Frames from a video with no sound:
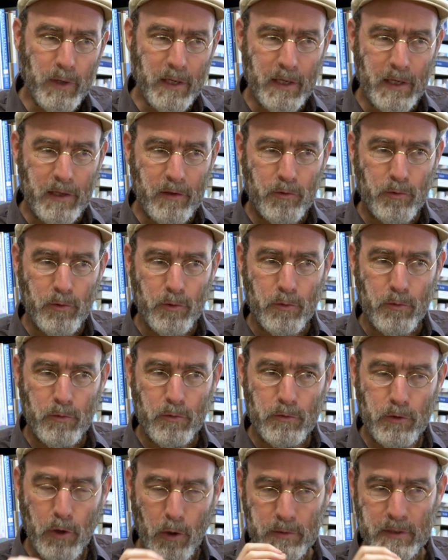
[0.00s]
need
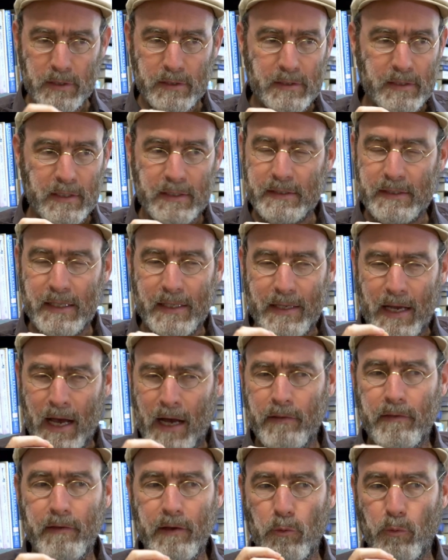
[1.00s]
to notice is that
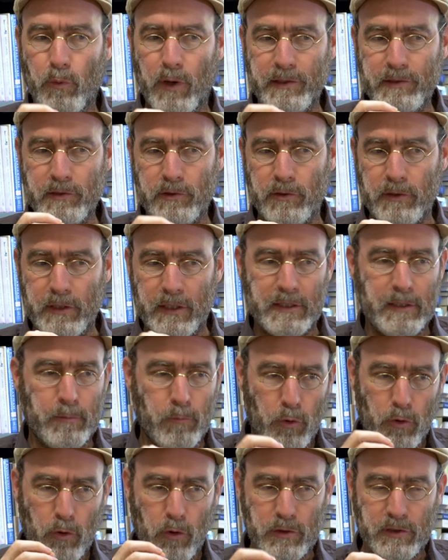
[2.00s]
anti-Westernism
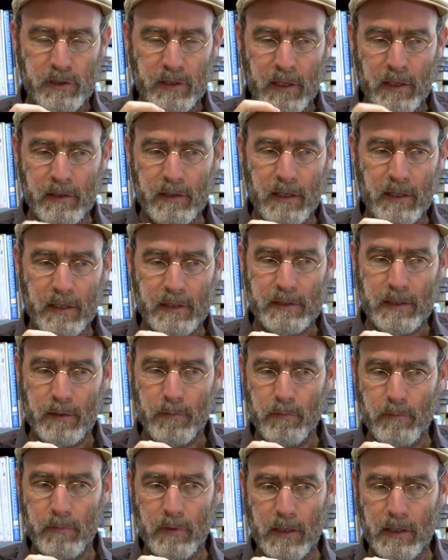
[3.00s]
or
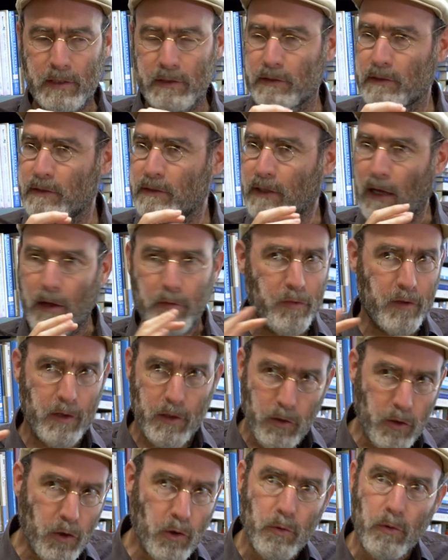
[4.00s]
Occidentalism is
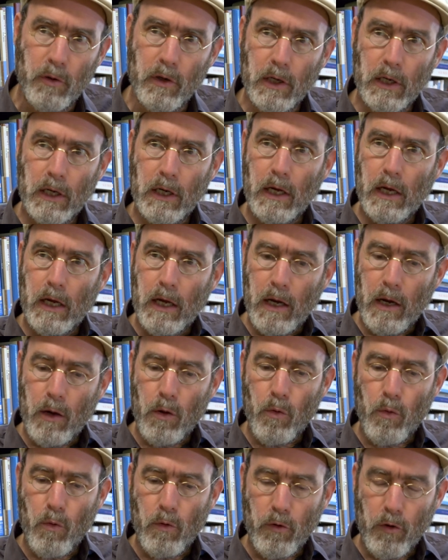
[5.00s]
nothing new.
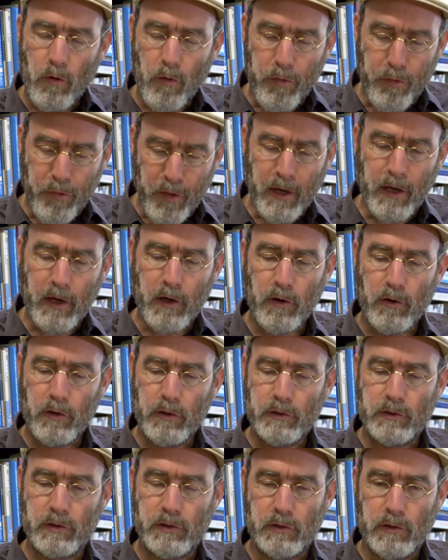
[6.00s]

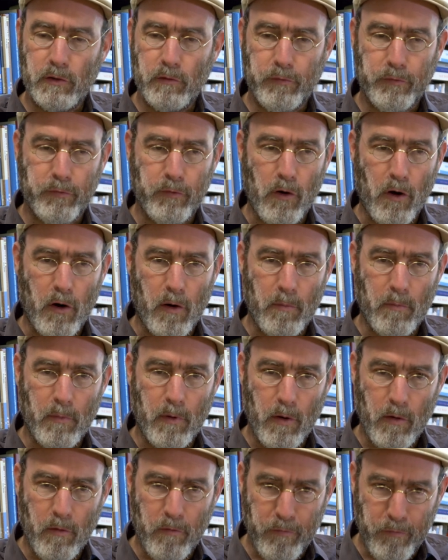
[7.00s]
Thinkers
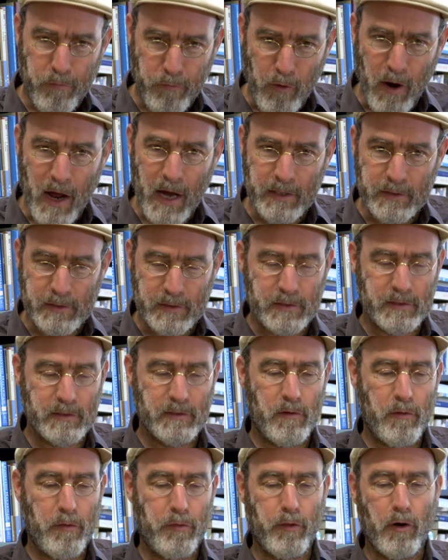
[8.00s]
from France
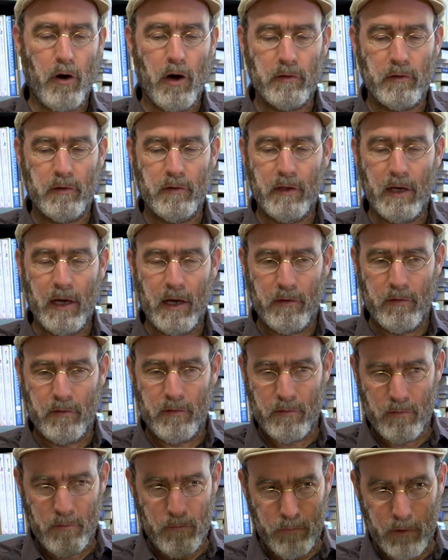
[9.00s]
thought
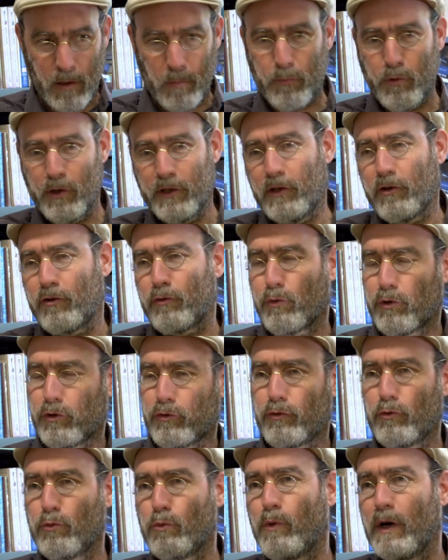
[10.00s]
that the British were
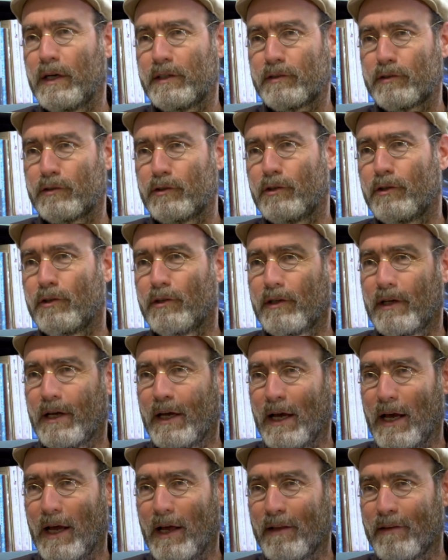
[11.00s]
too Western
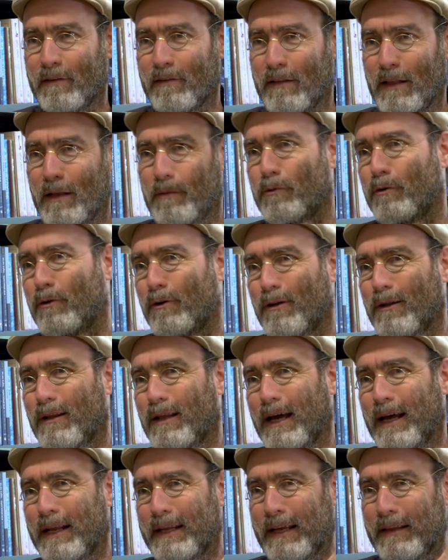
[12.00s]
and liberal
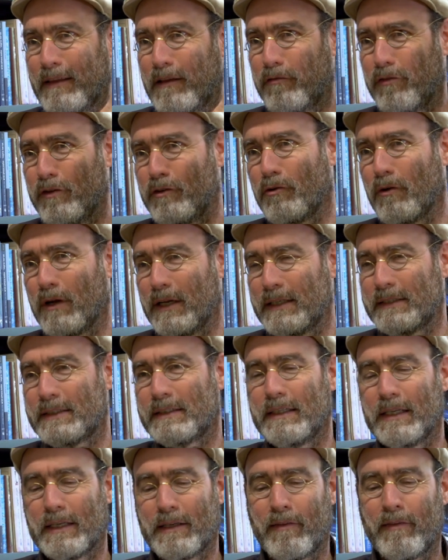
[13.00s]
and
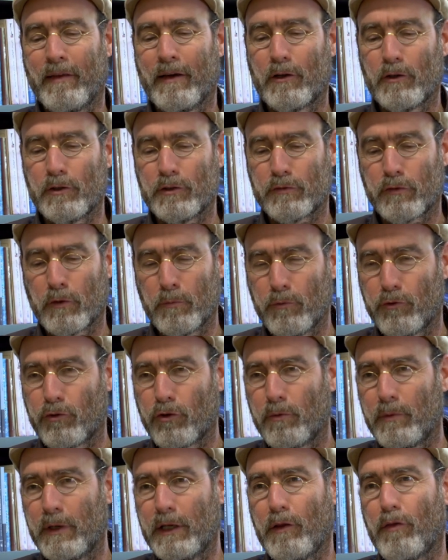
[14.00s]
individualistic. Thinkers from
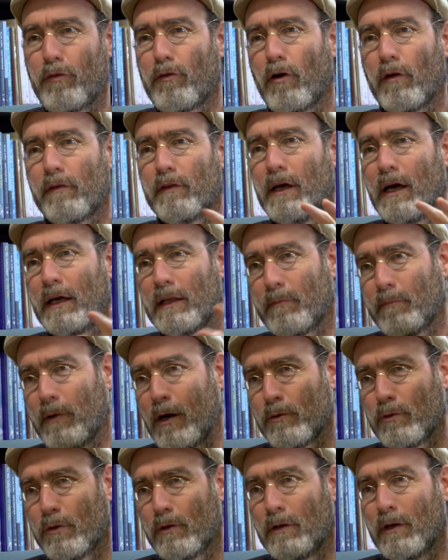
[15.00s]
Germany thought that
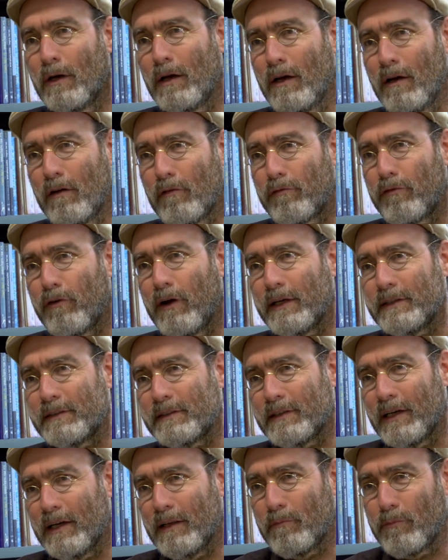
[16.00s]
about
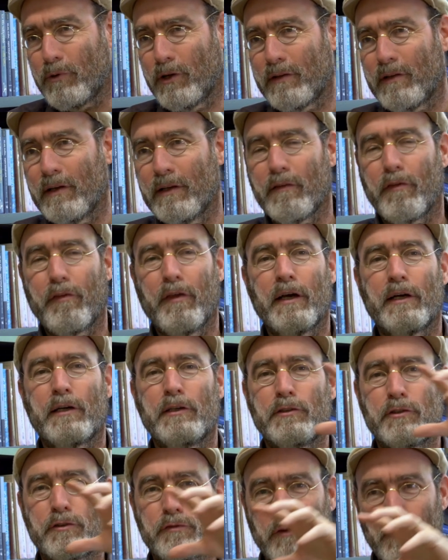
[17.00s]
France and Britain.
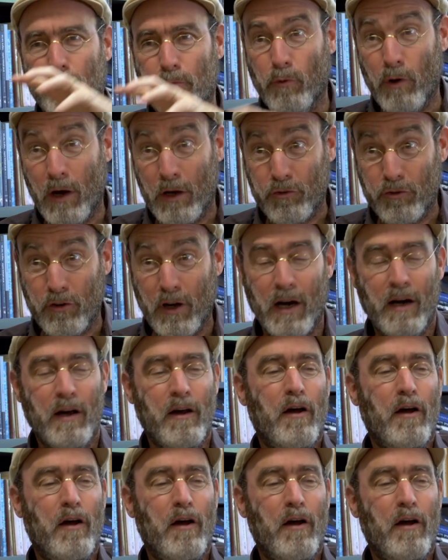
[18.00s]
Thinkers from Russia